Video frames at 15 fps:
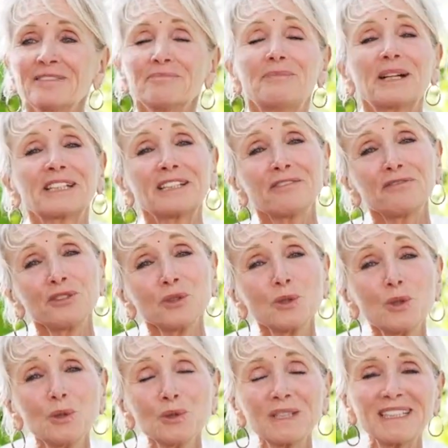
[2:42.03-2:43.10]
But if you
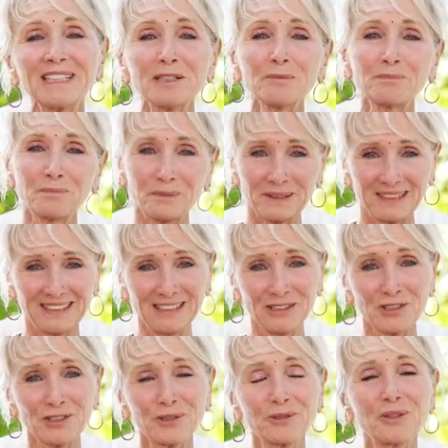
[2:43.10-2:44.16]
go deep
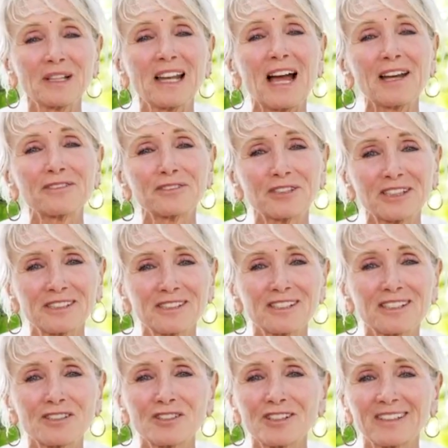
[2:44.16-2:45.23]
into a life
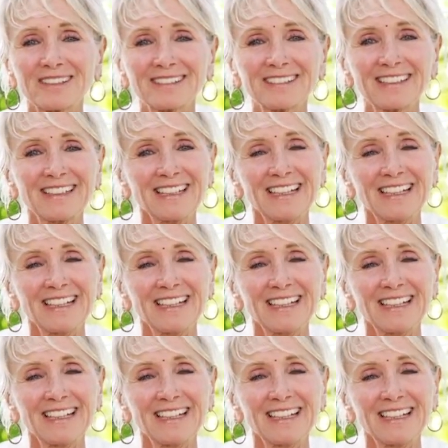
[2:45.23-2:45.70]
transition,